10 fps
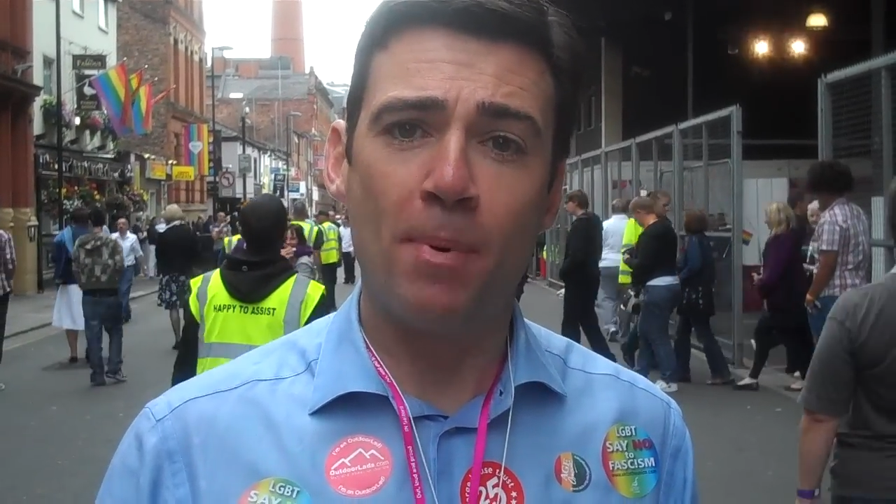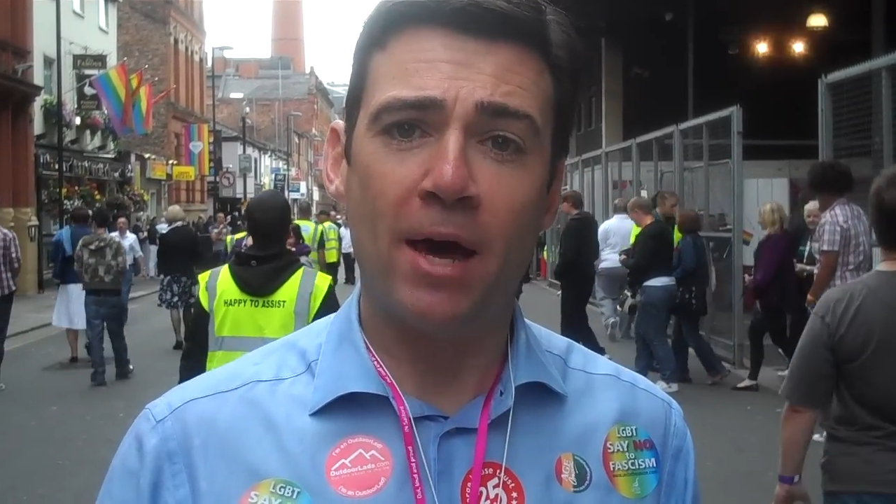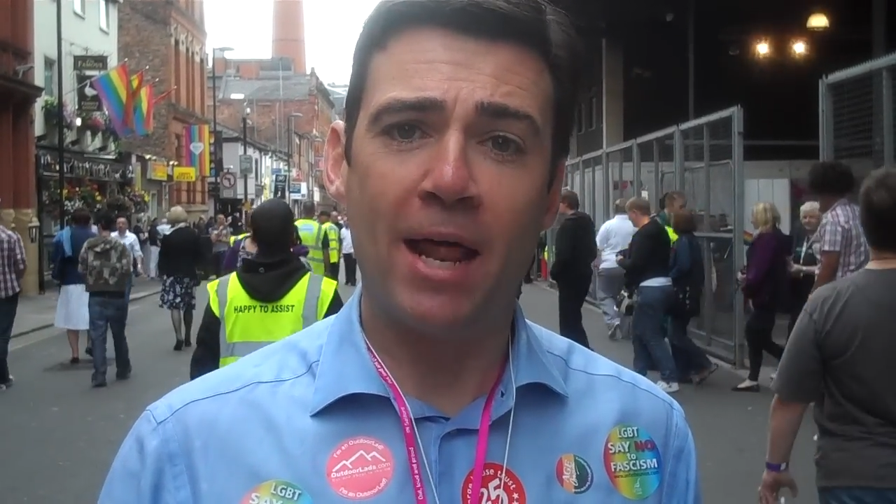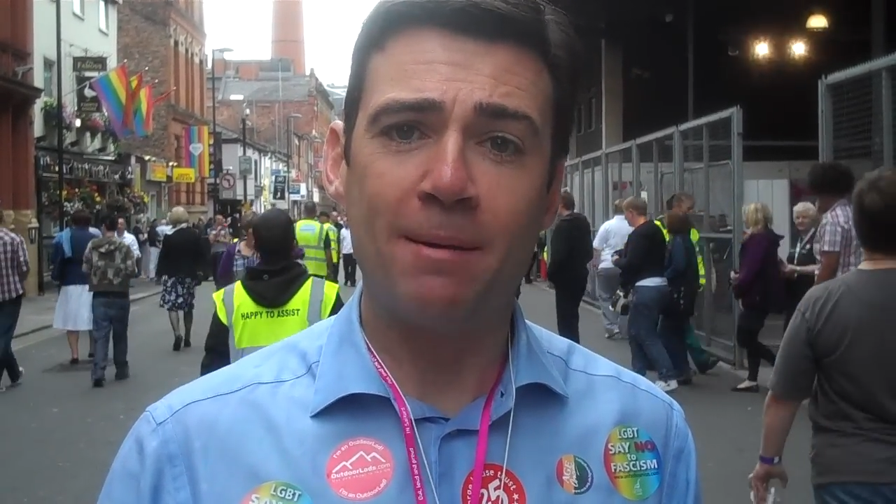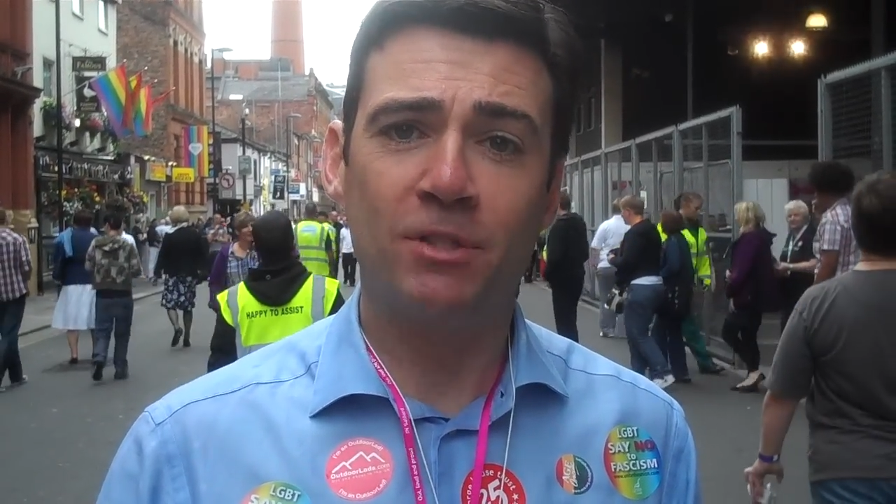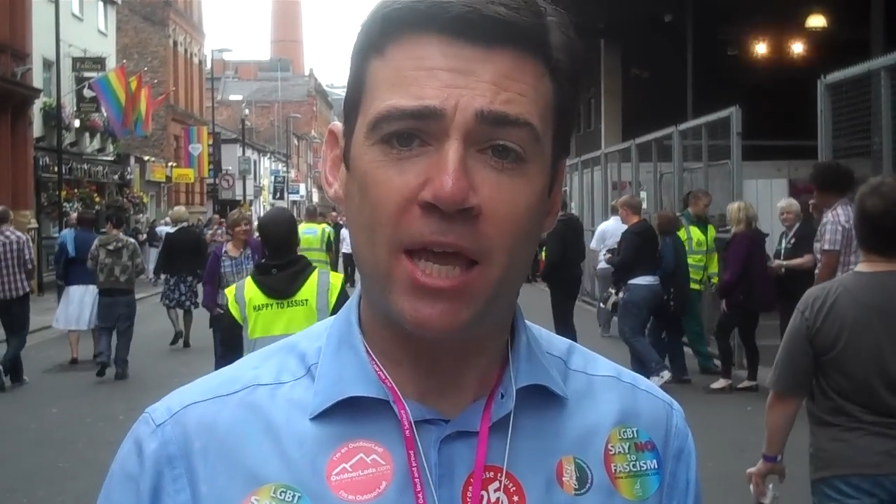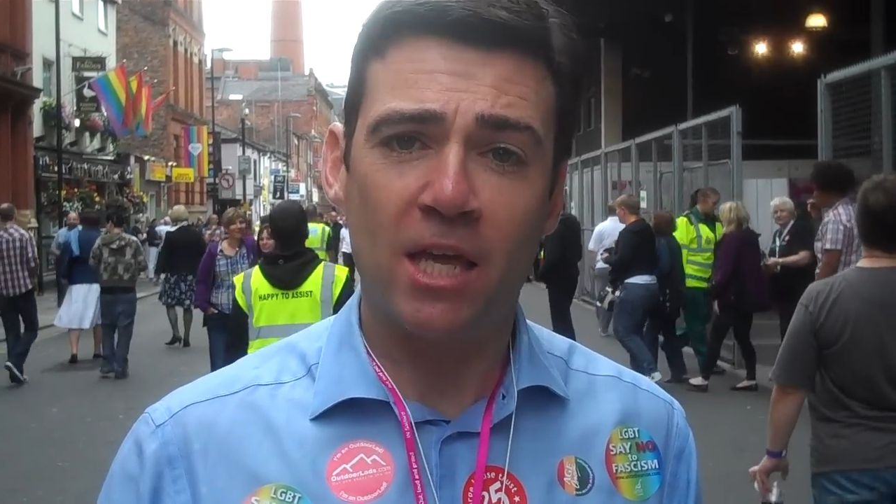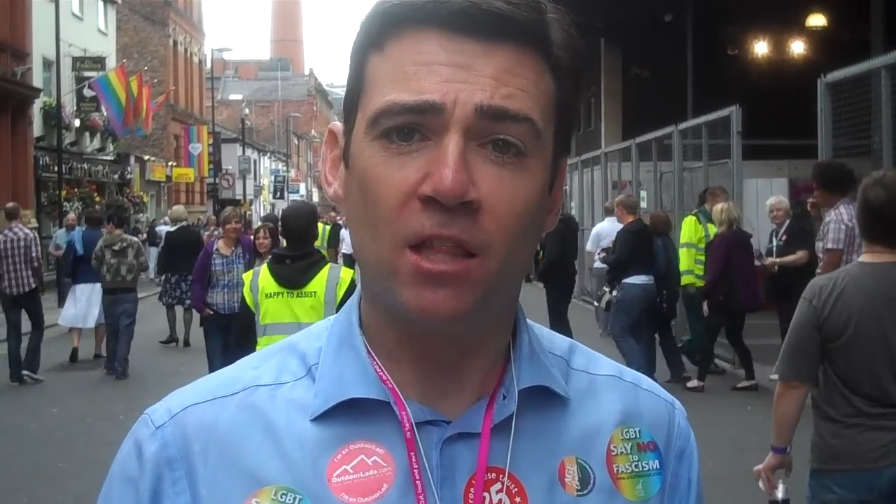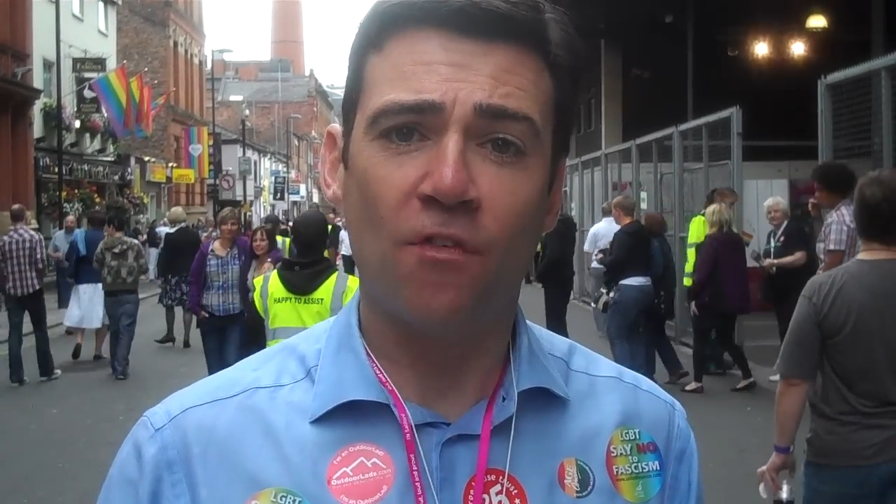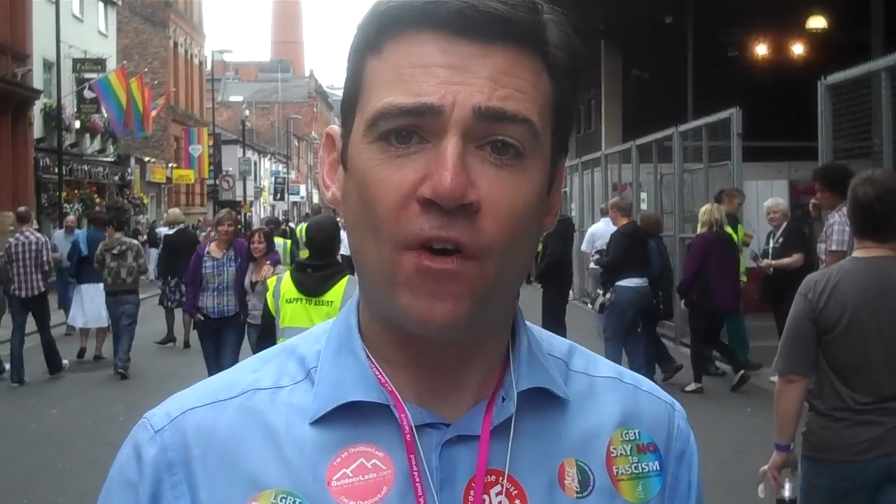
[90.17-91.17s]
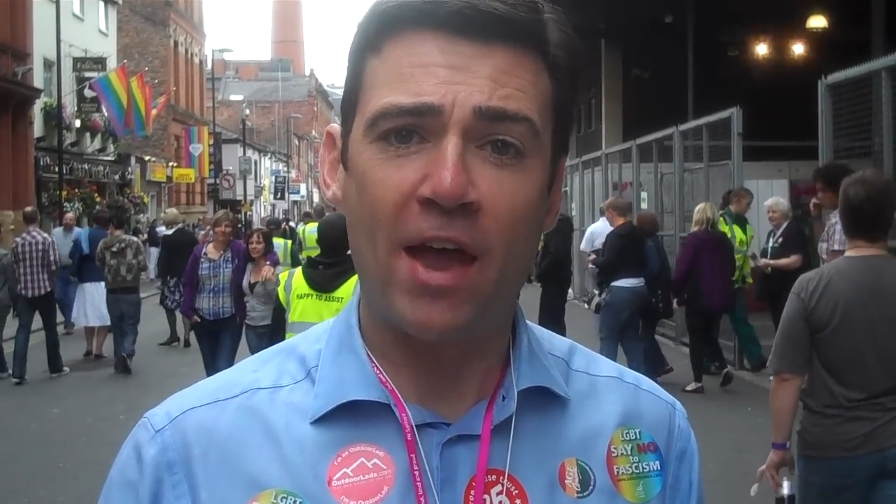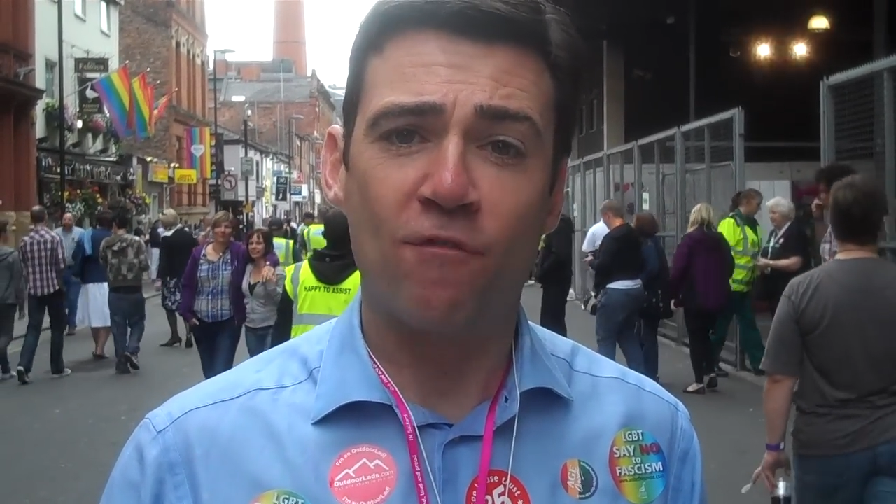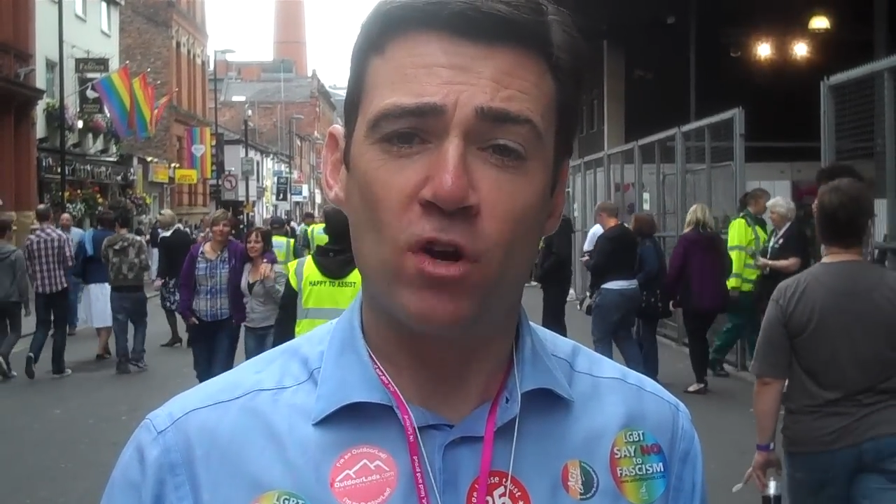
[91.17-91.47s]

and I'm taking the fight